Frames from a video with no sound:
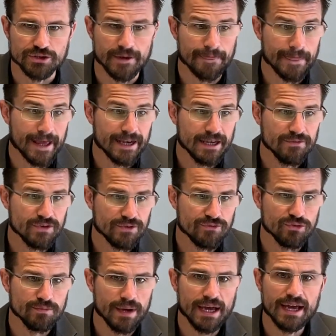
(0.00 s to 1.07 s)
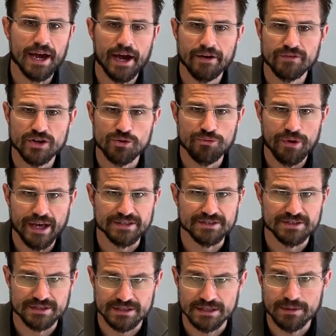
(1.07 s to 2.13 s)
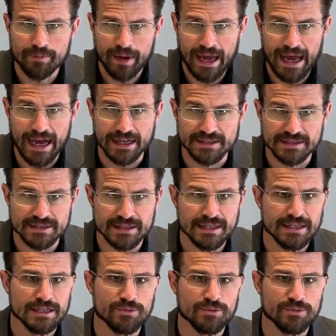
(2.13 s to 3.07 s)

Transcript: And even if you may have an arrest in the past,